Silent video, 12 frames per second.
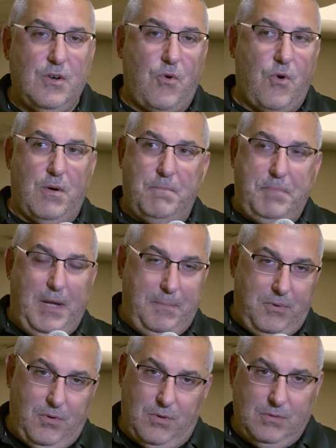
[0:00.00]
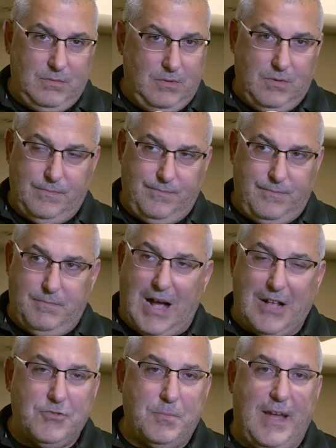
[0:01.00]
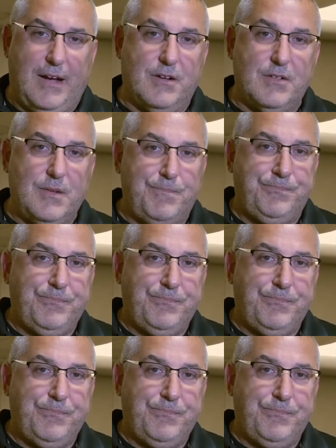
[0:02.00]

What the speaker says: or people, module makers.